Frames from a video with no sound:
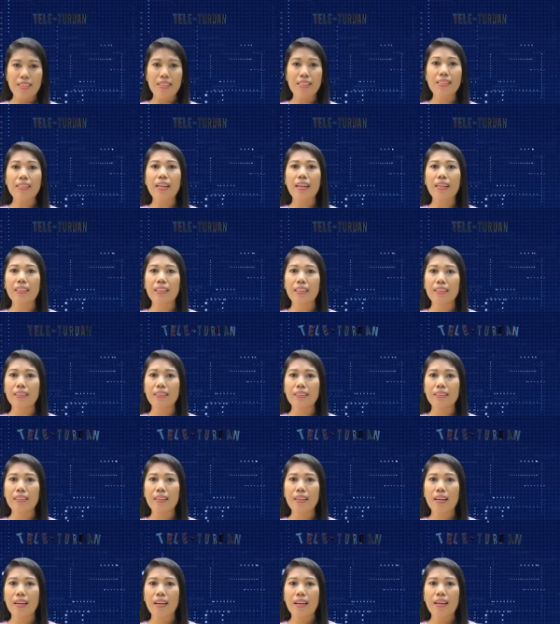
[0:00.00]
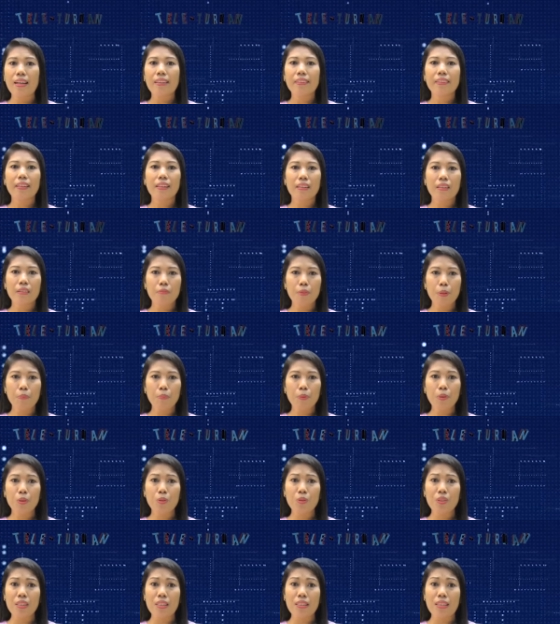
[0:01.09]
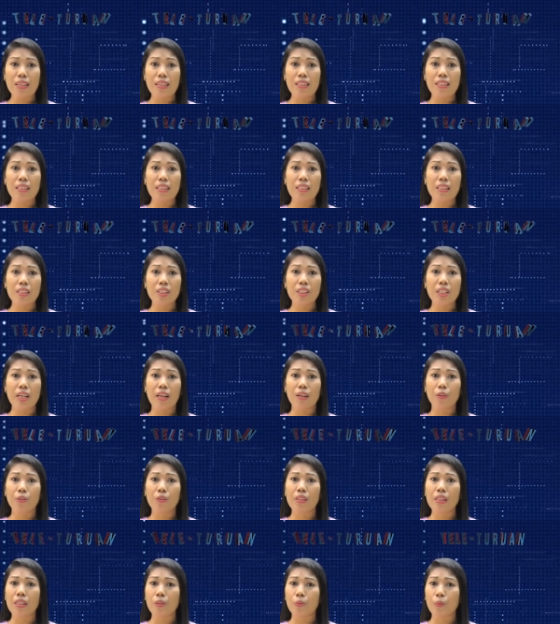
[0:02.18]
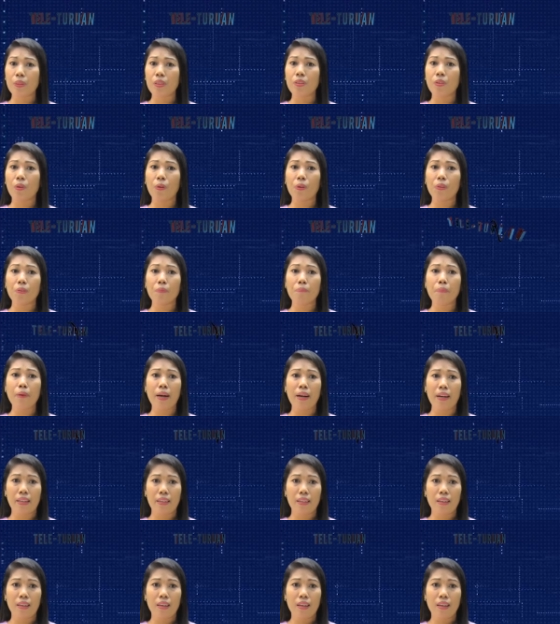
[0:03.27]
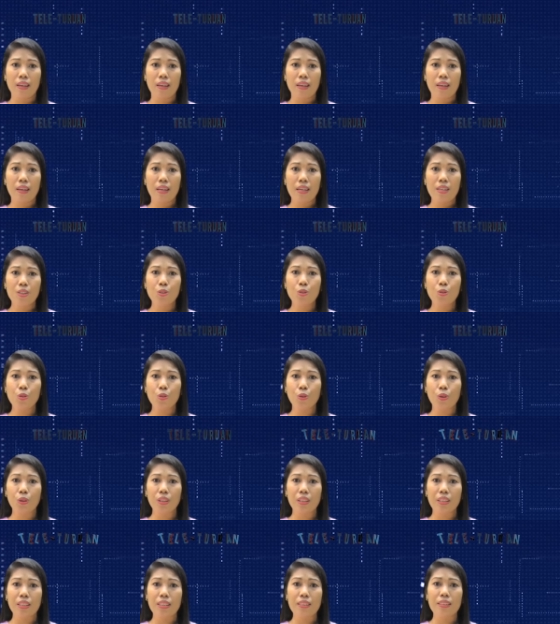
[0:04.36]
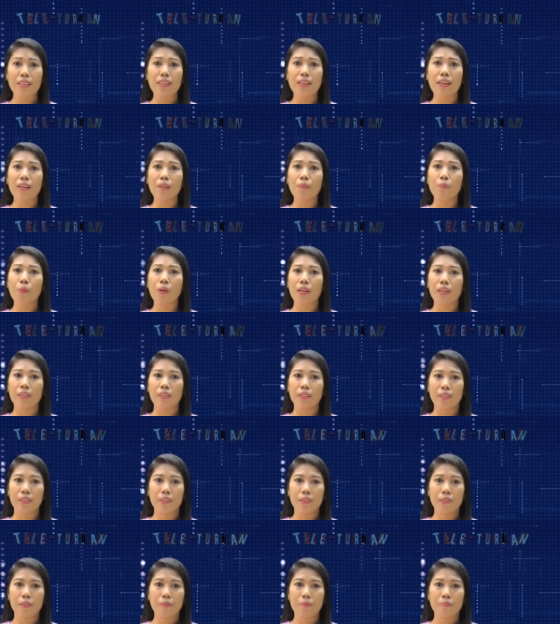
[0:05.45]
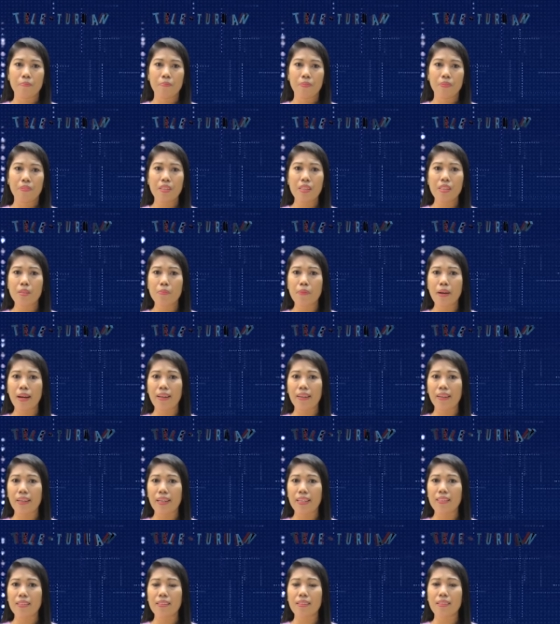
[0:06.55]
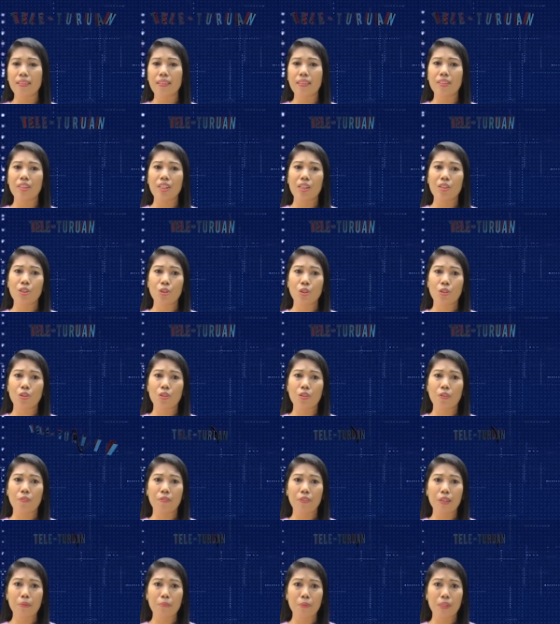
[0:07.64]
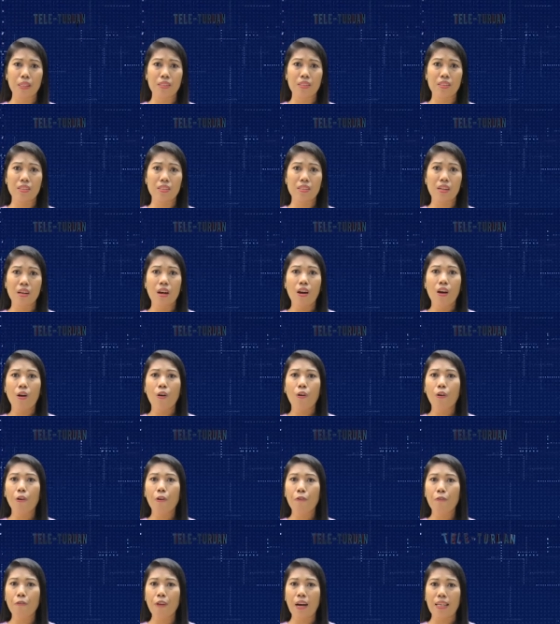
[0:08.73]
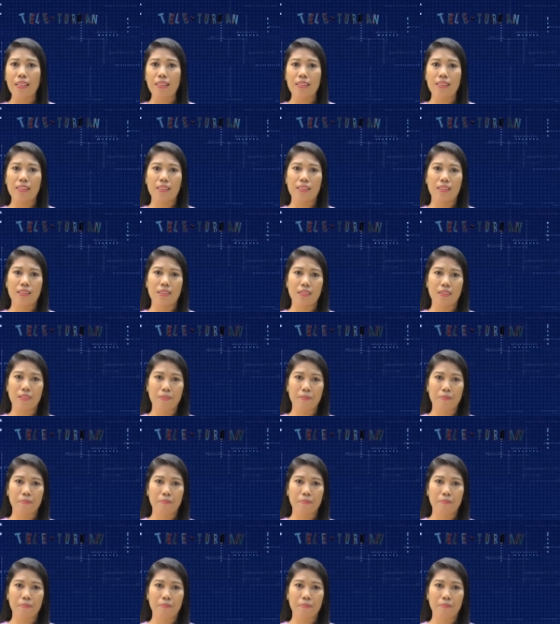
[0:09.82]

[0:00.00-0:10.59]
Second, the liver produces a greenish-yellow liquid called bile and stored in the gallbladder. This bile aids the digestion of lipids or fats.